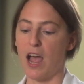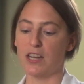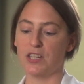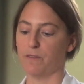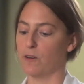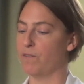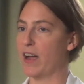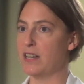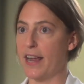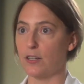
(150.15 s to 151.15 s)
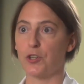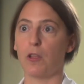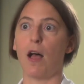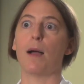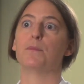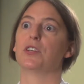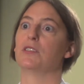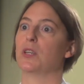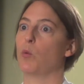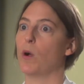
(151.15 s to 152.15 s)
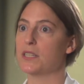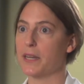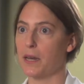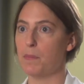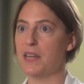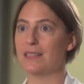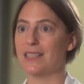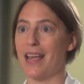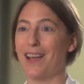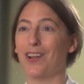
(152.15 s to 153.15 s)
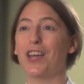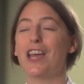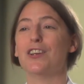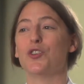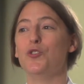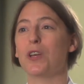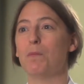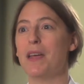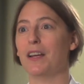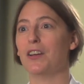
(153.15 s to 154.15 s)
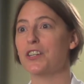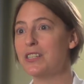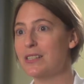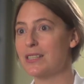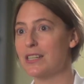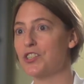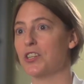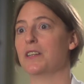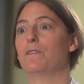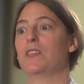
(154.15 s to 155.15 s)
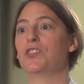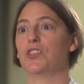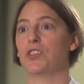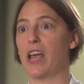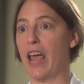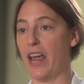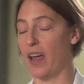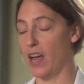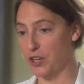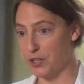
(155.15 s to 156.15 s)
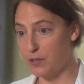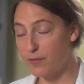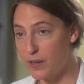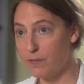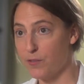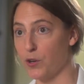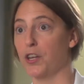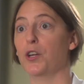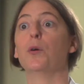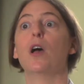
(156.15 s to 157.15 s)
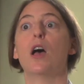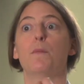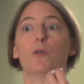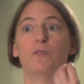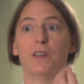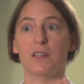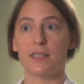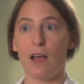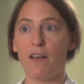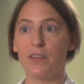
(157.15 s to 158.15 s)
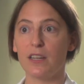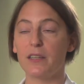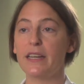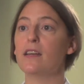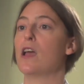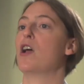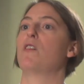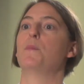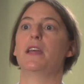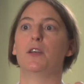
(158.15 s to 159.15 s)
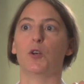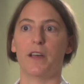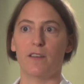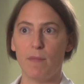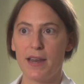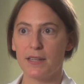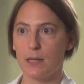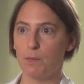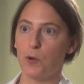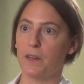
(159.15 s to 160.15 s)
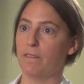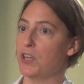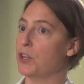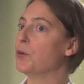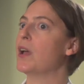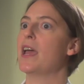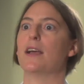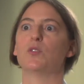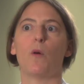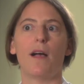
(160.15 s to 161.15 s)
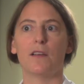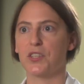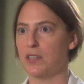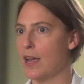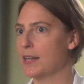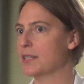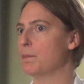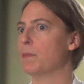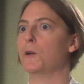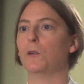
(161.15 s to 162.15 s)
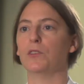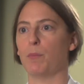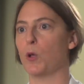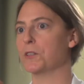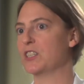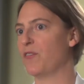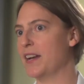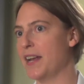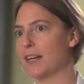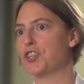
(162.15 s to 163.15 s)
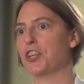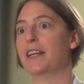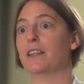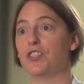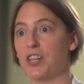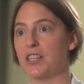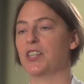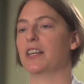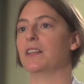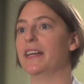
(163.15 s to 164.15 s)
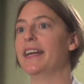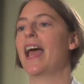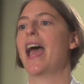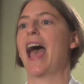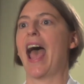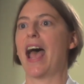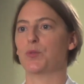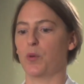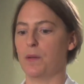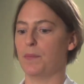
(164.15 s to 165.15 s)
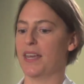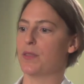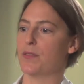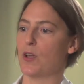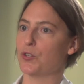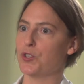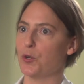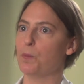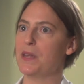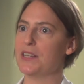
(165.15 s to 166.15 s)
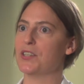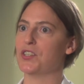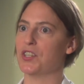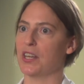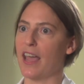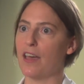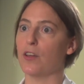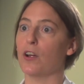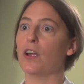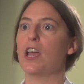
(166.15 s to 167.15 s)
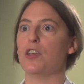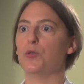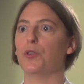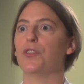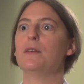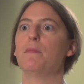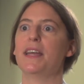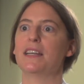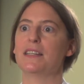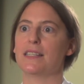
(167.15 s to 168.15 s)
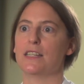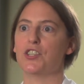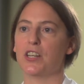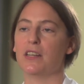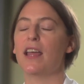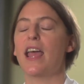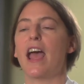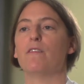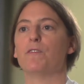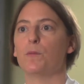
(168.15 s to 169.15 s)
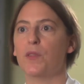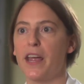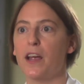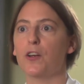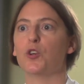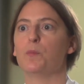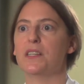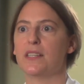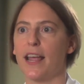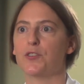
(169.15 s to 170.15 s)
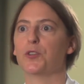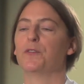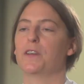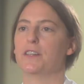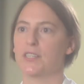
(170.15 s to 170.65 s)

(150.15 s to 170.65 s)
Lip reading: different financial options and what's going to be entailed, so you can make a good decision if this is a good fit for you, both philosophically, from an integrative medicine point of view, as well as the nuts and bolts financially, logistically. As we get those two pieces together, you will then make a decision, and from there you'll be scheduled for your